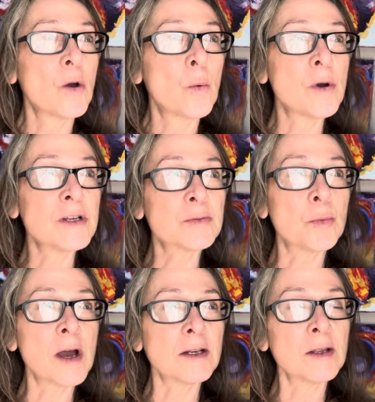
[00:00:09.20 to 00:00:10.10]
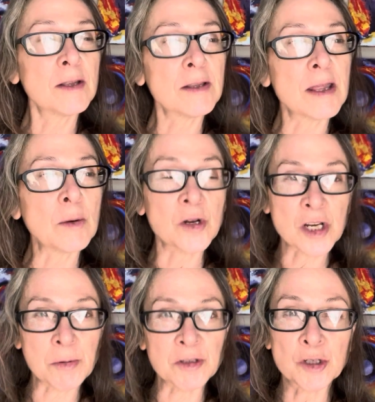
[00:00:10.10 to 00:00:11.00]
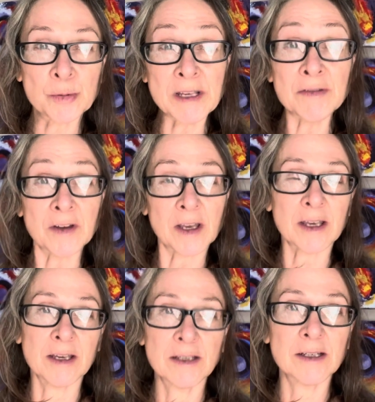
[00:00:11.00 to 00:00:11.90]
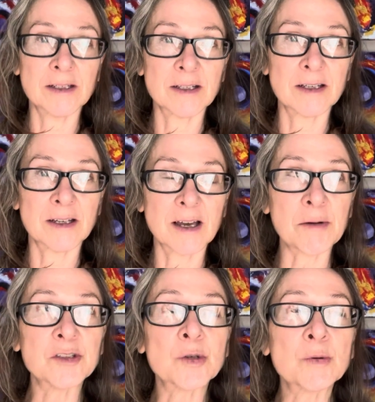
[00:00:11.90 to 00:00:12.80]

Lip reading: was one in which I was grieving. And